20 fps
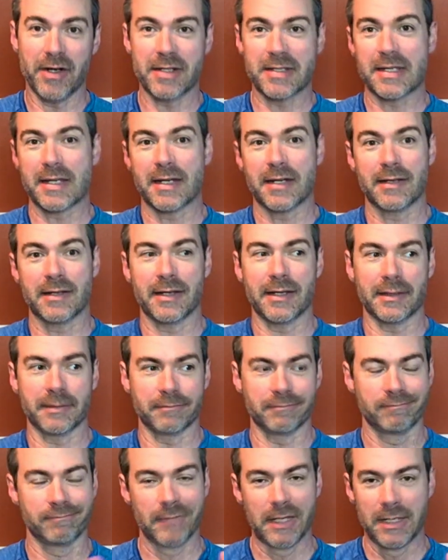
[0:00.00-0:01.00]
It's kind of like
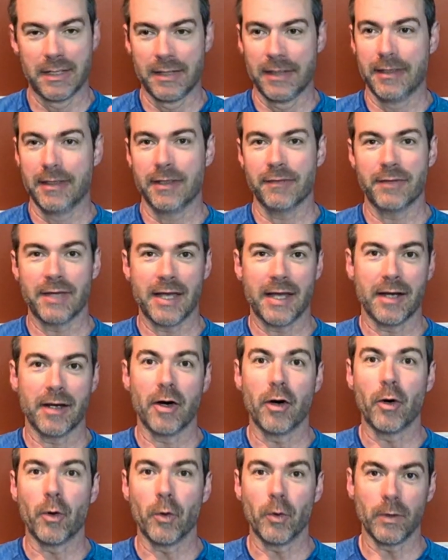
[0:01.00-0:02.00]
if you had a
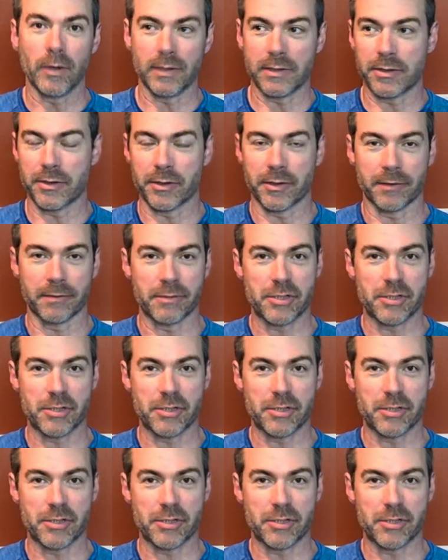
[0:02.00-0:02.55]
hole in your